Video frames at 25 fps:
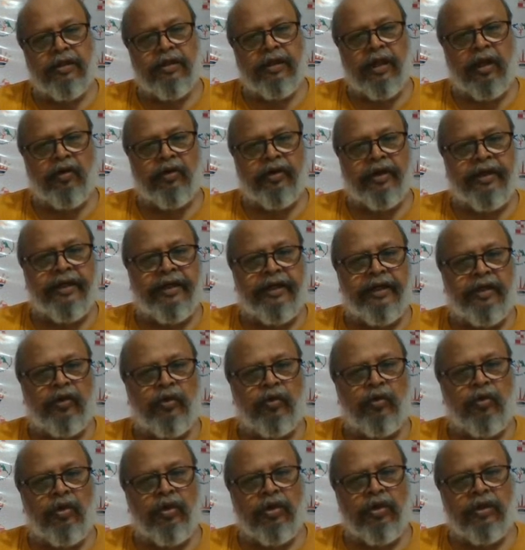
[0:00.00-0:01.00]
Now king
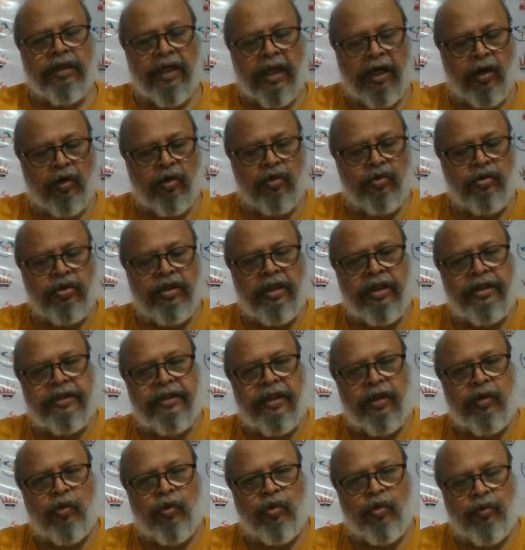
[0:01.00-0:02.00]
into. Now
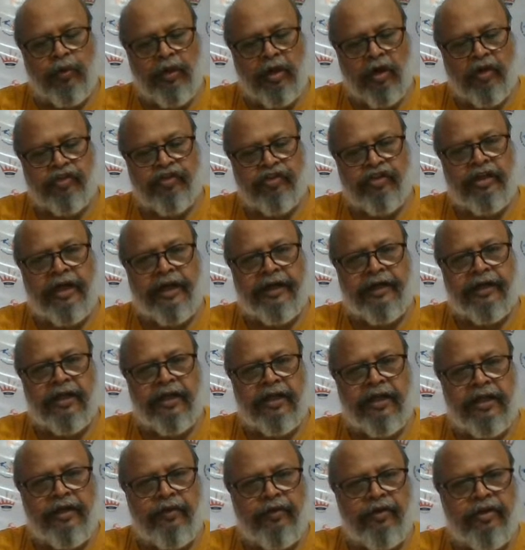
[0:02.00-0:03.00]
the rook will oscillate.
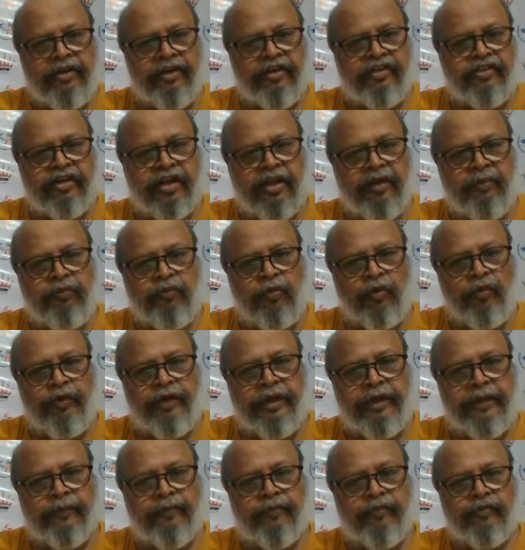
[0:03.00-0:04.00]
You will just keep
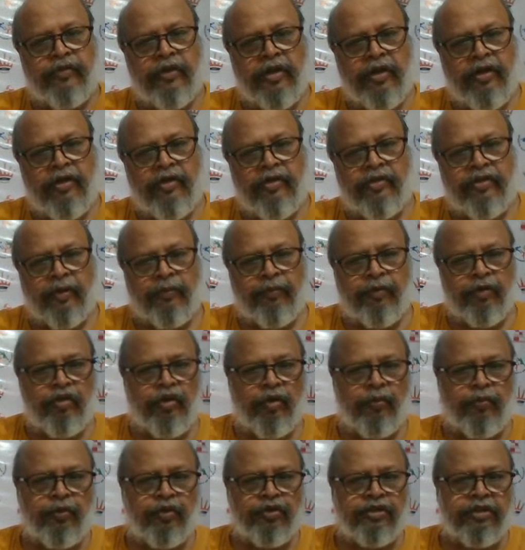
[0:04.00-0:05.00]
moving. Suppose
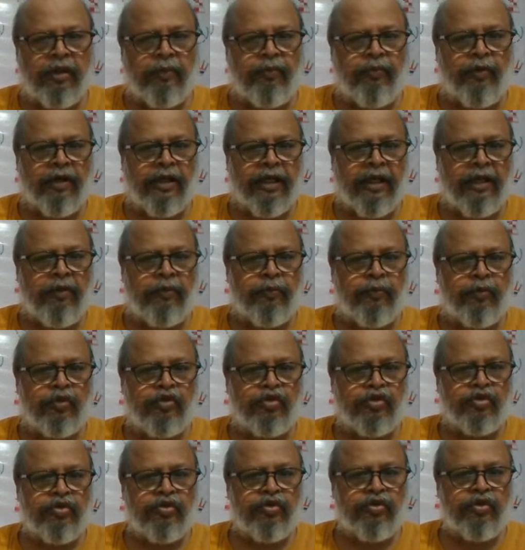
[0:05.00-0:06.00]
you push the pawn, I will
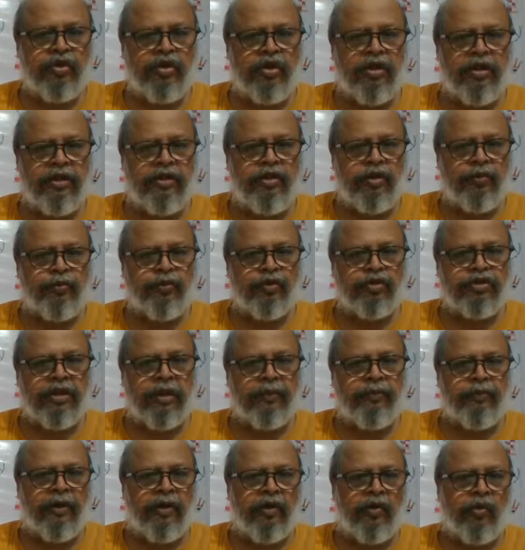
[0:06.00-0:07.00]
push. You push
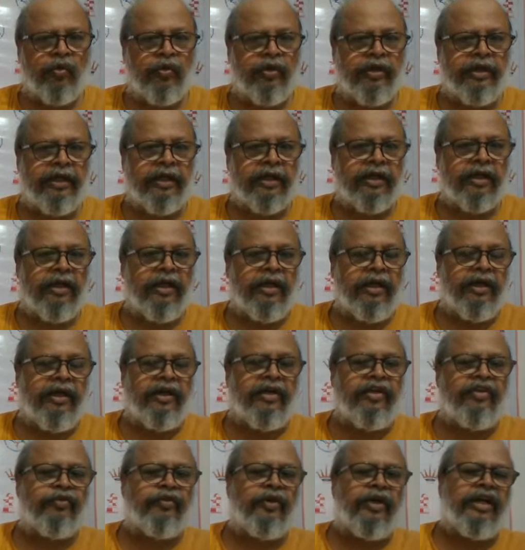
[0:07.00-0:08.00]
the pawn, rook here.
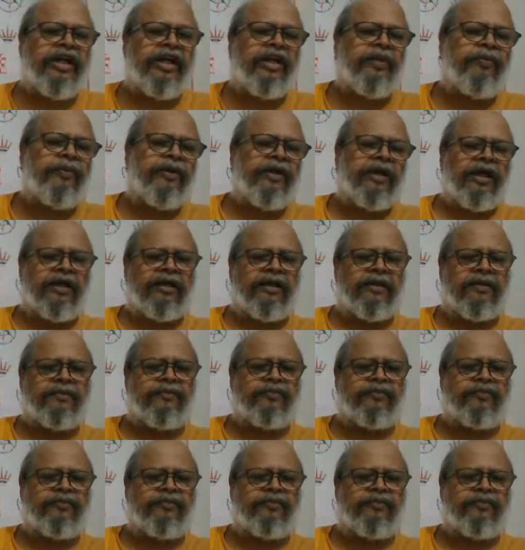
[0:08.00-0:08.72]
It is very difficult.